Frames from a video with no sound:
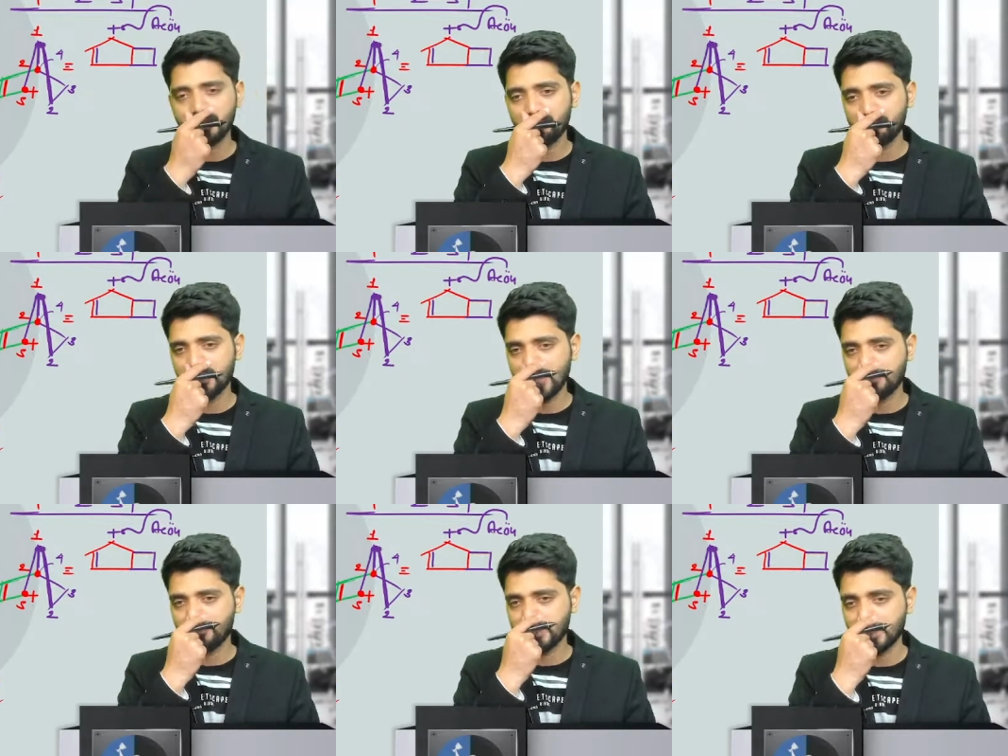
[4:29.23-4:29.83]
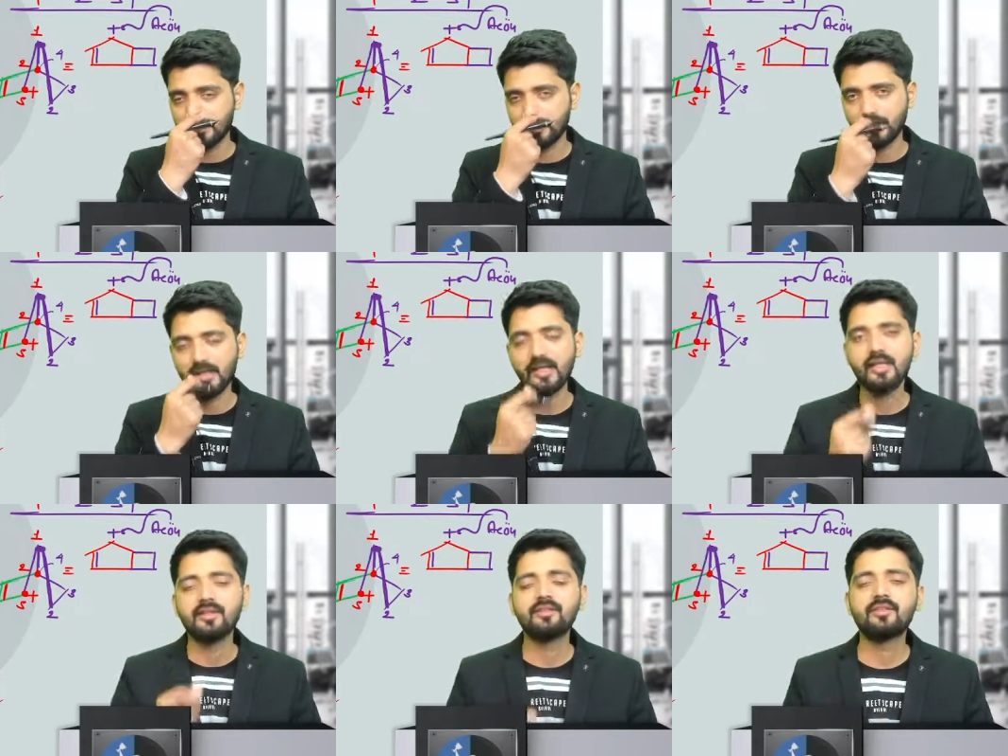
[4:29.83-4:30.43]
and we have done
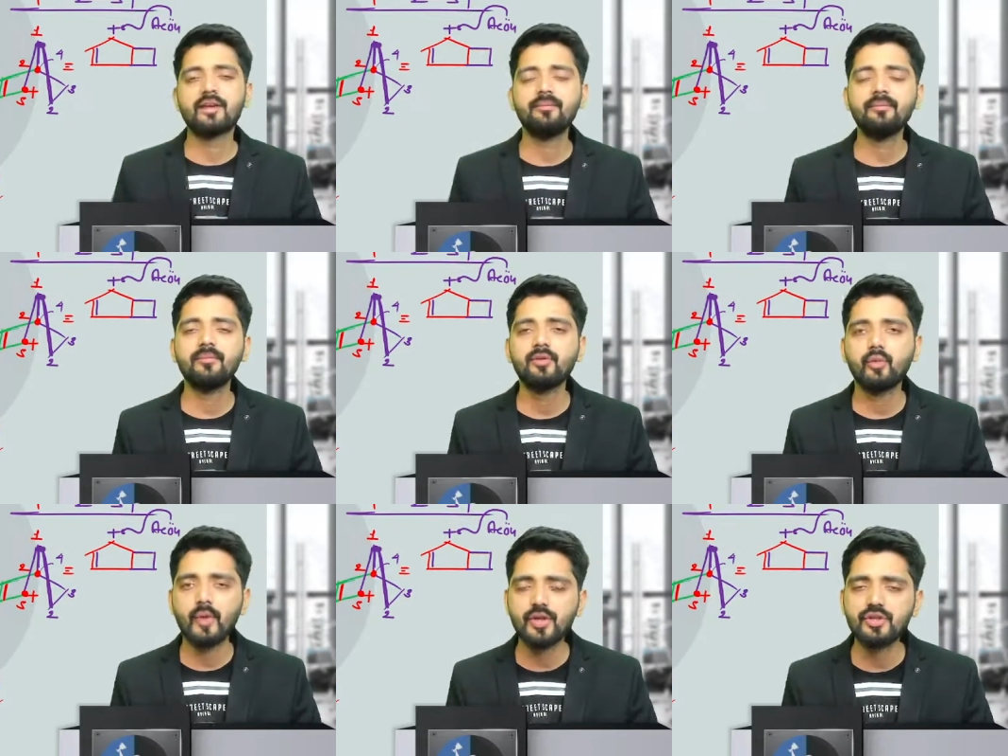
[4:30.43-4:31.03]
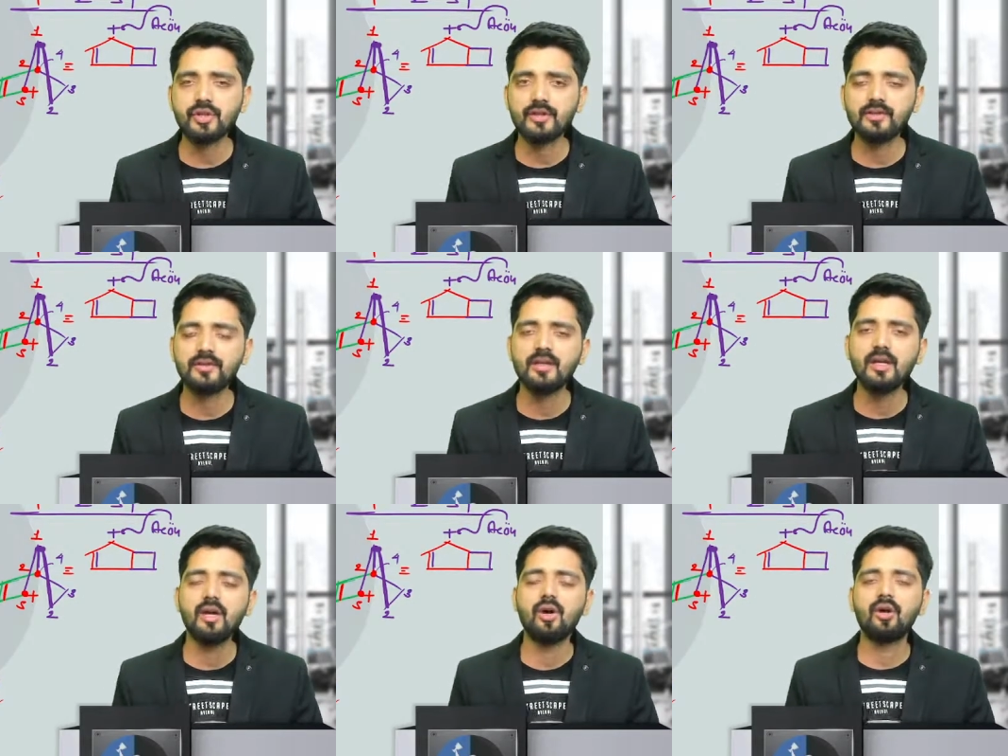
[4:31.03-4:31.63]
some
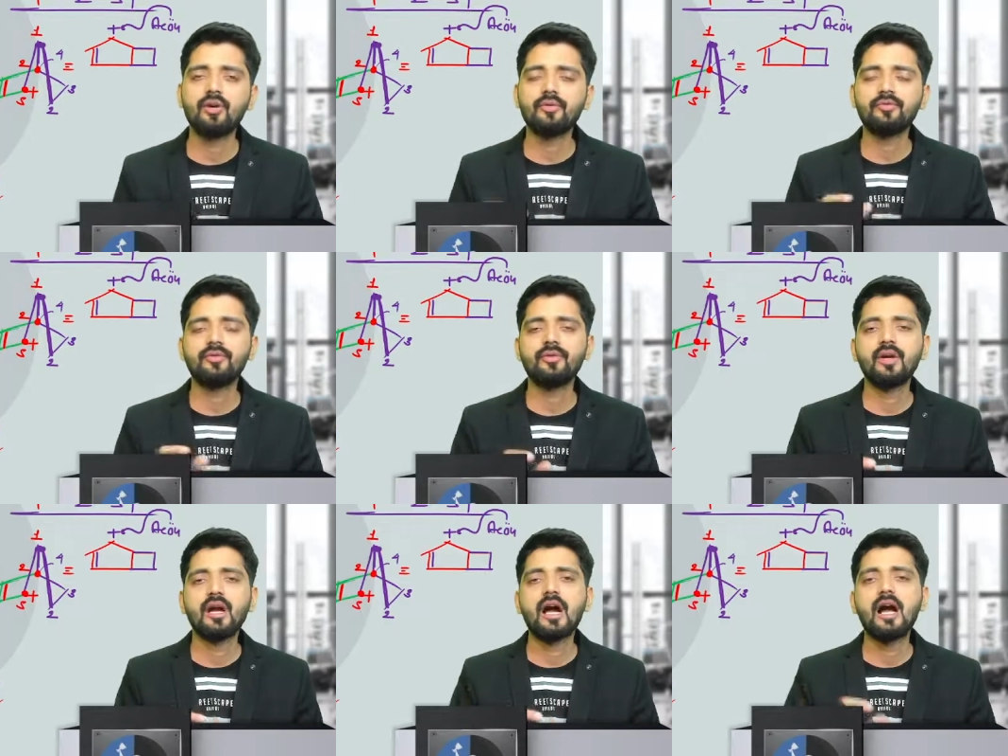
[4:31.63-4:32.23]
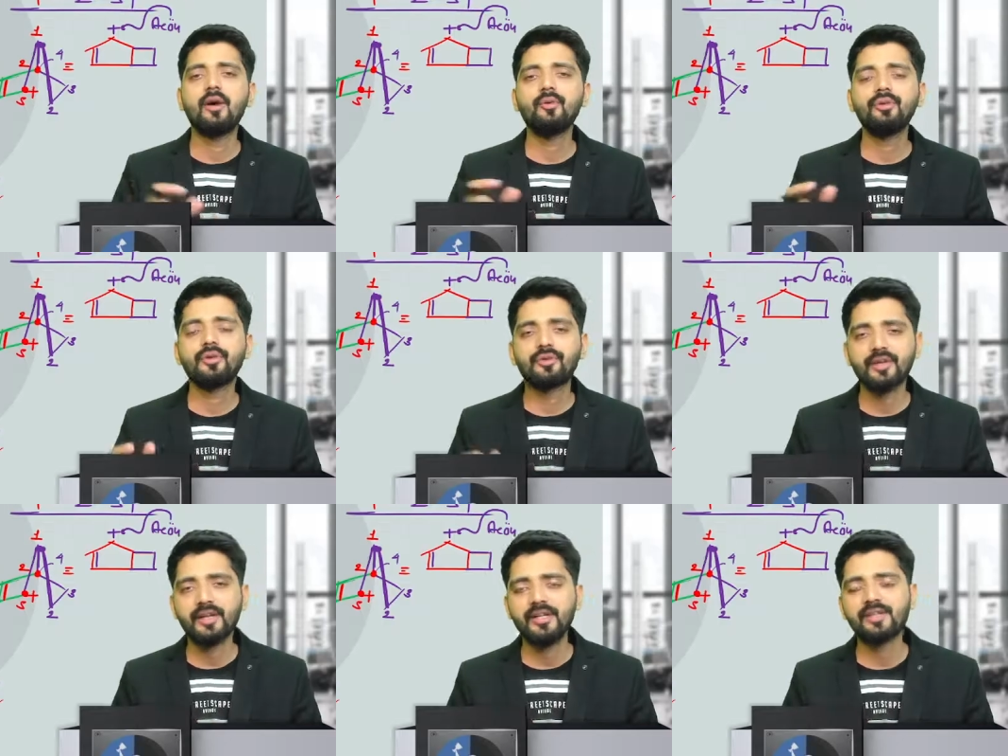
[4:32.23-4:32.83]
questions of how the
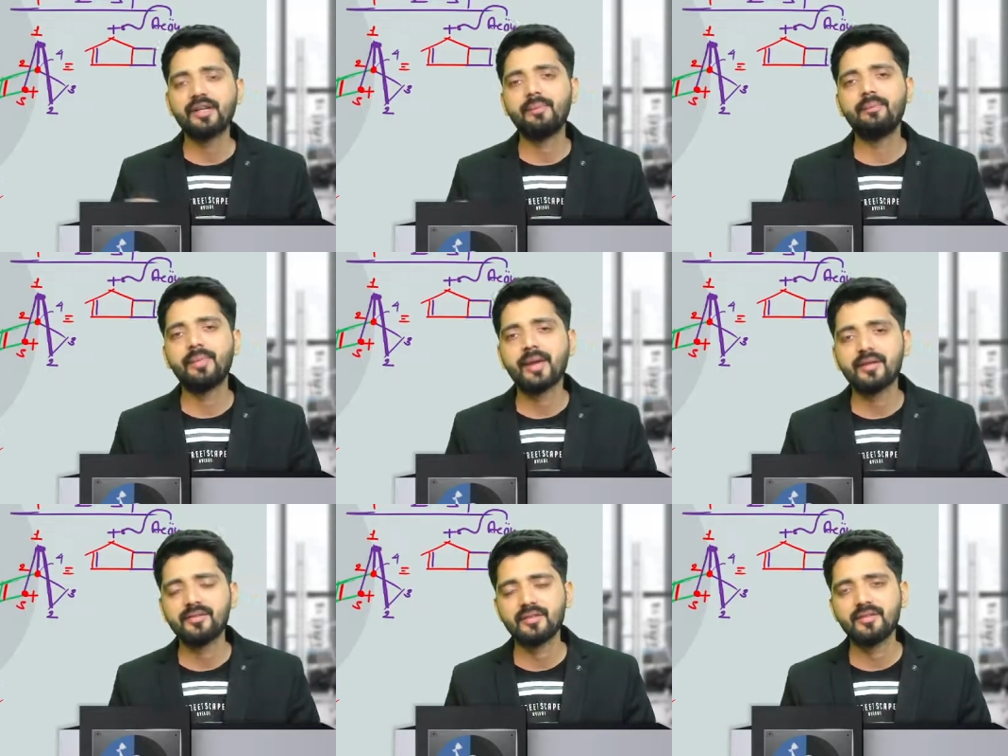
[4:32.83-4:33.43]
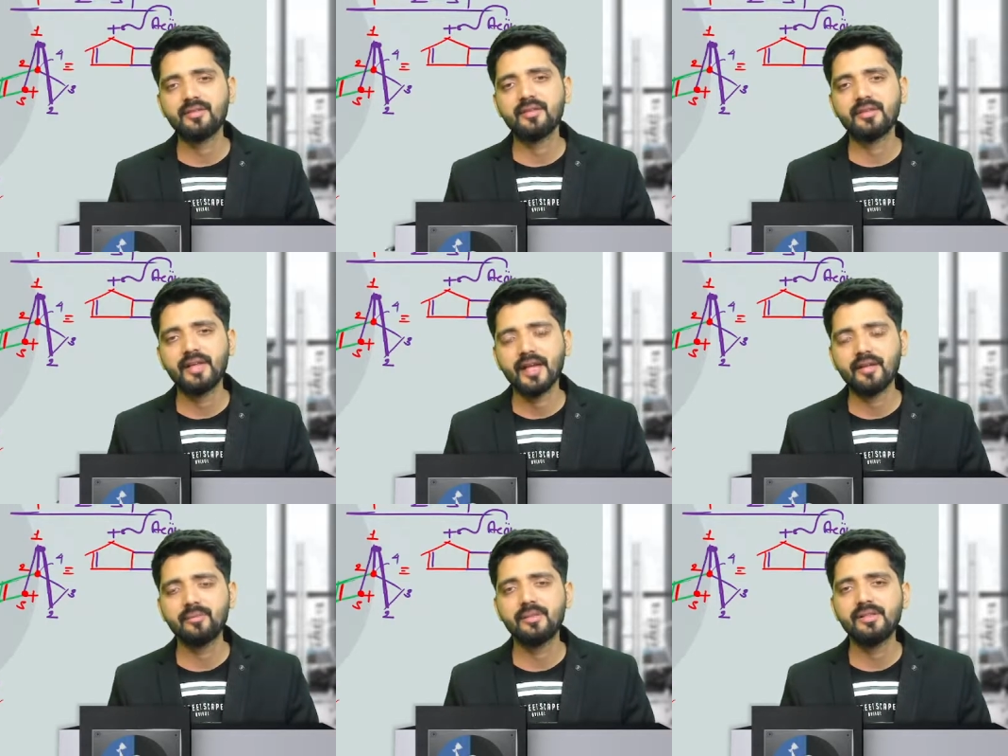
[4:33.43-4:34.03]
rate comparison
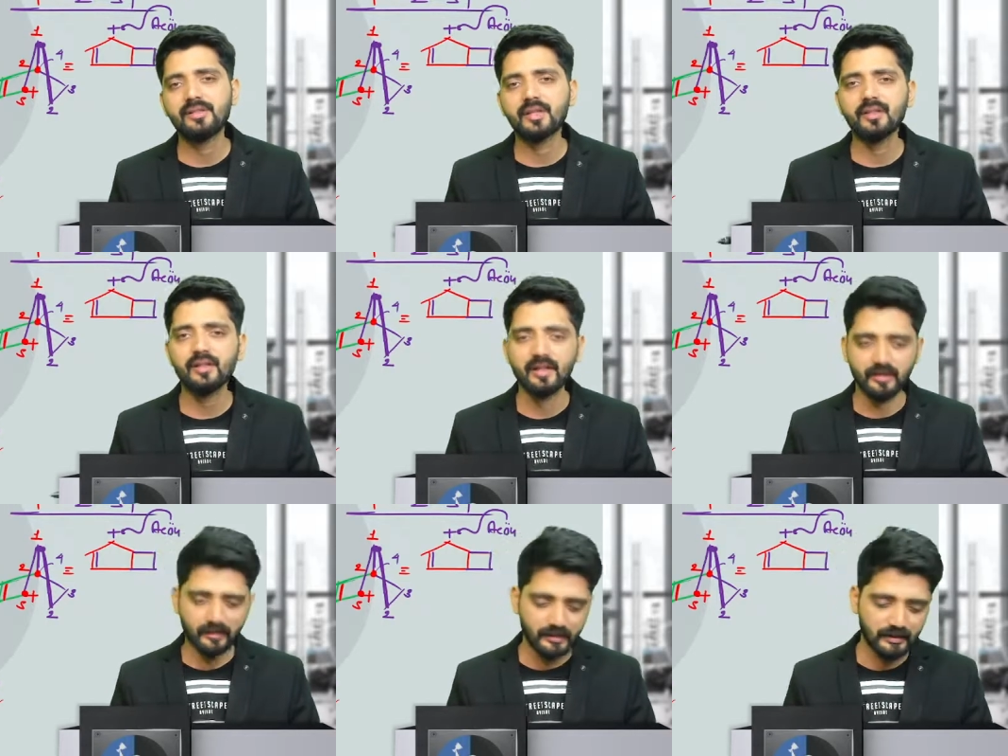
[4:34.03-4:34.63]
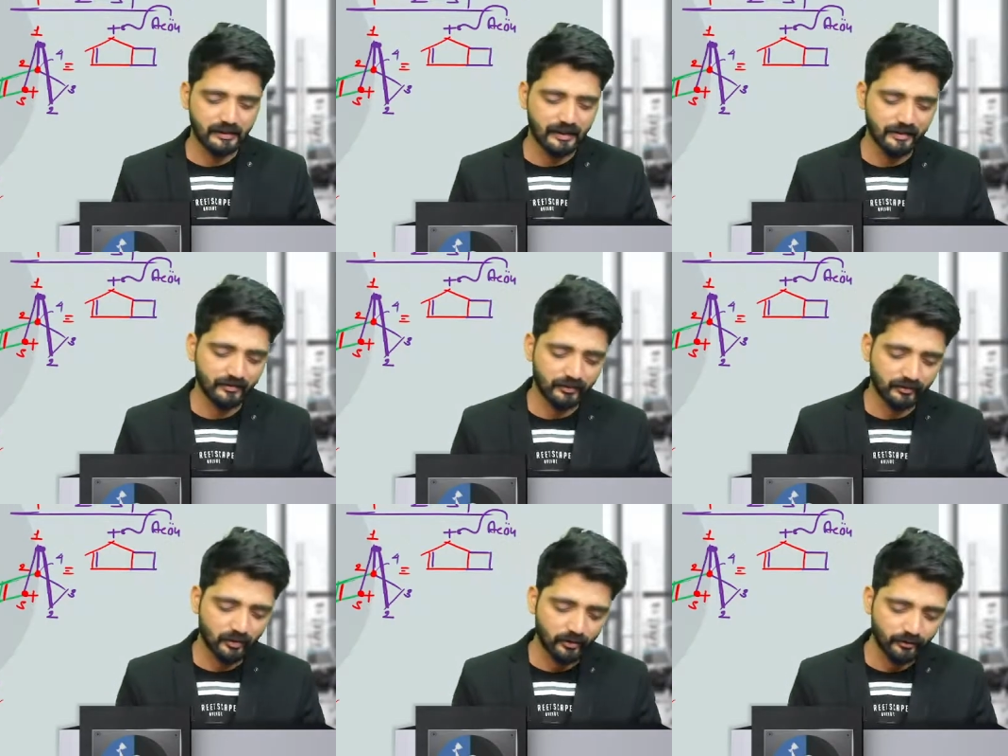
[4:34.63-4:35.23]
can be done in the
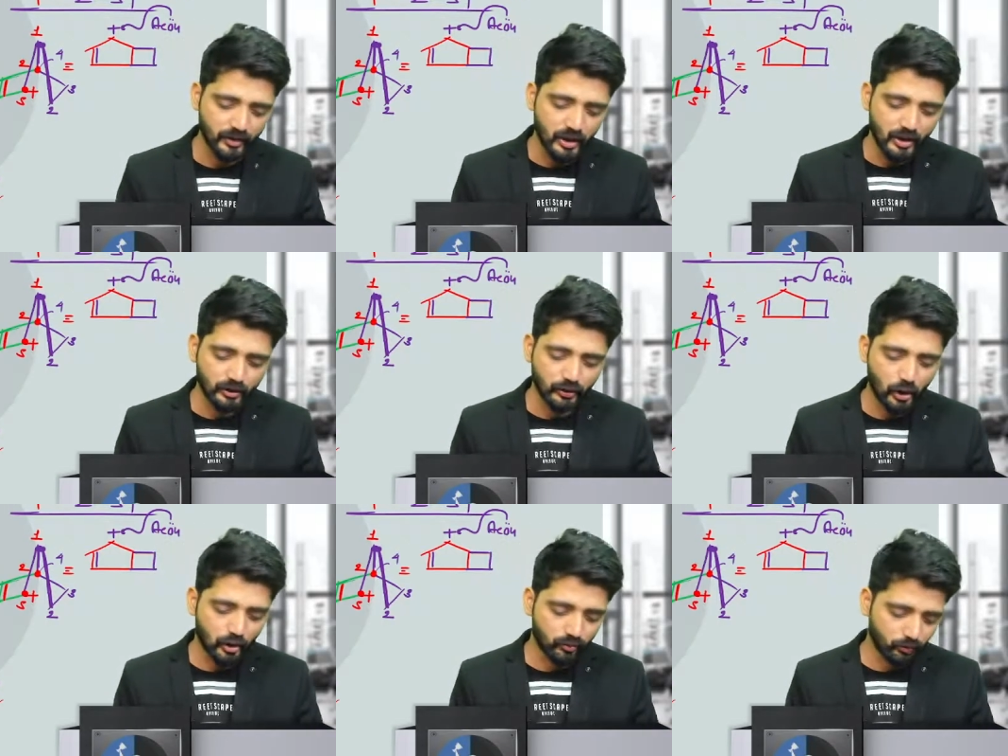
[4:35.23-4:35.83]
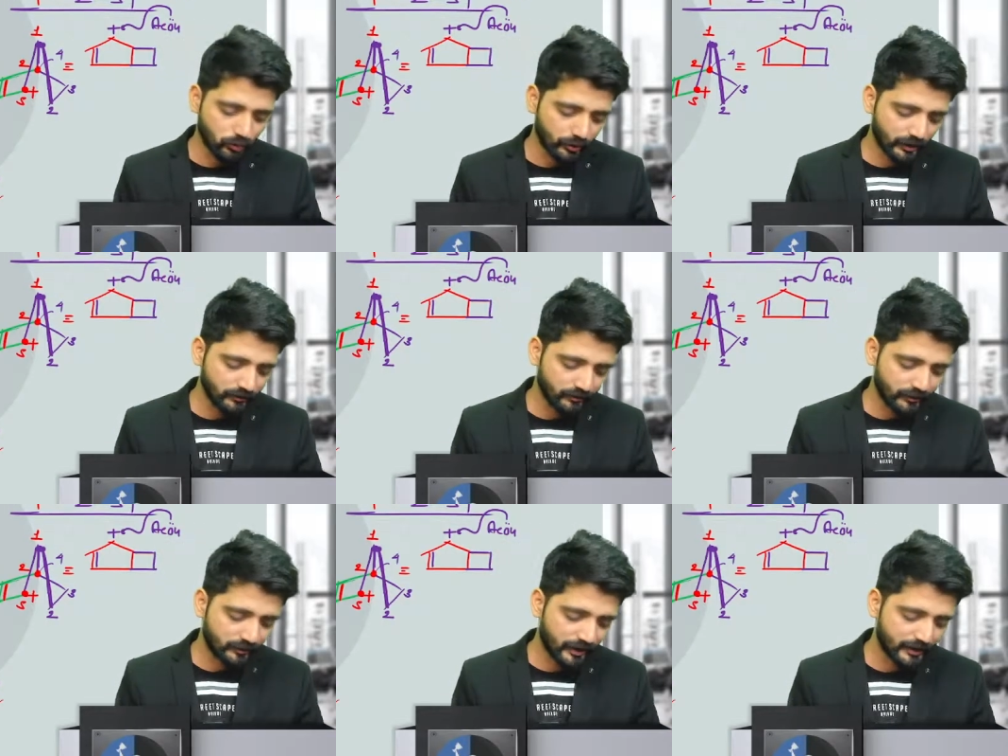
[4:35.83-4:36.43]
cases of Norborane.
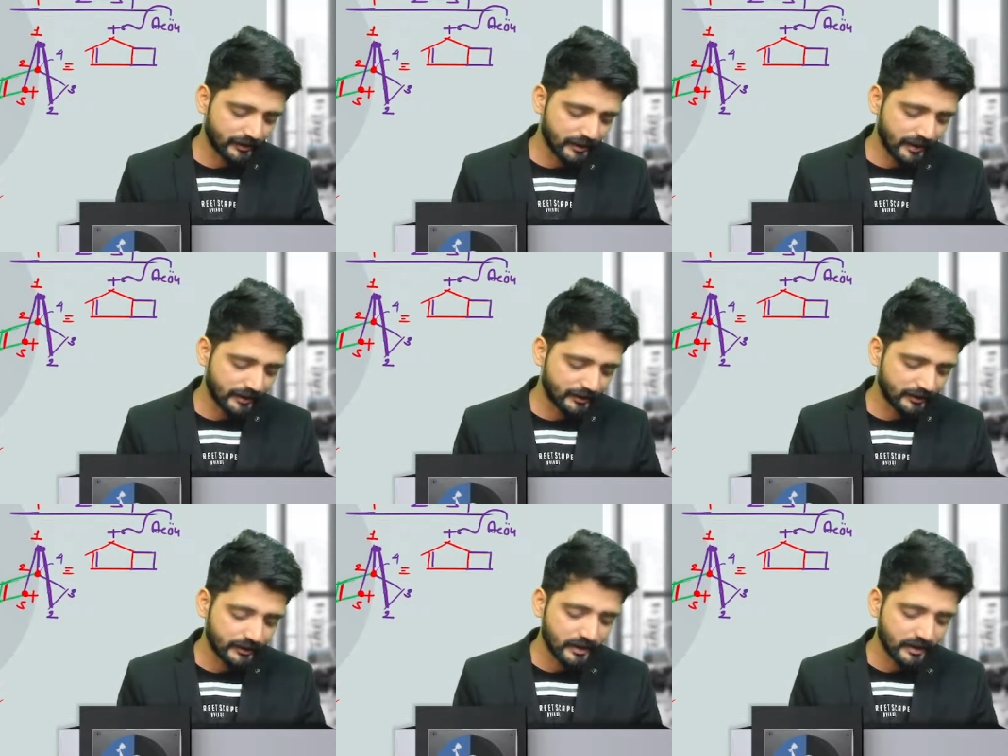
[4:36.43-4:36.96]
We find that